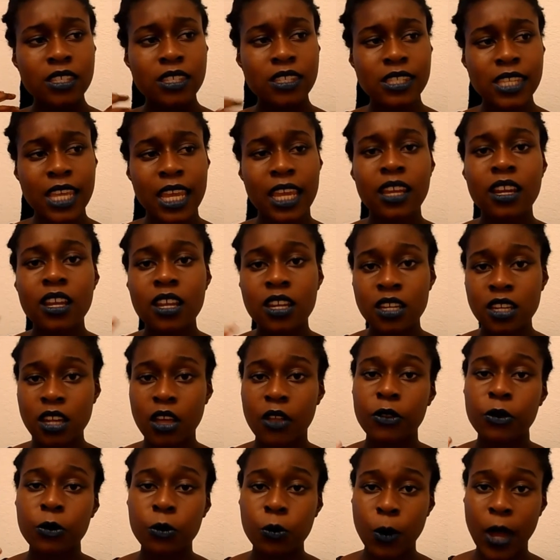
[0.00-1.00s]
say it
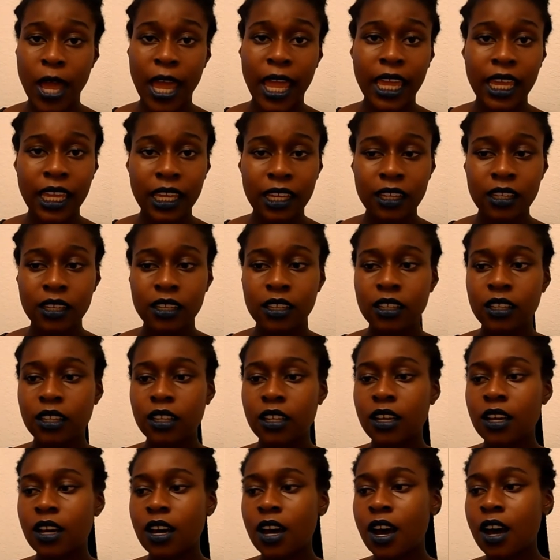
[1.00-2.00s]
another way?
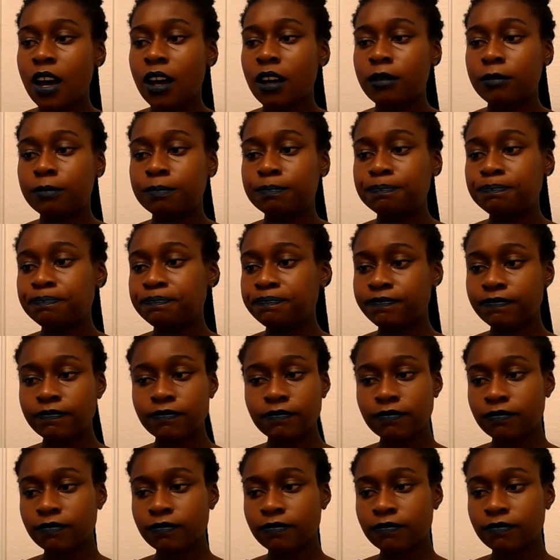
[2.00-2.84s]
Know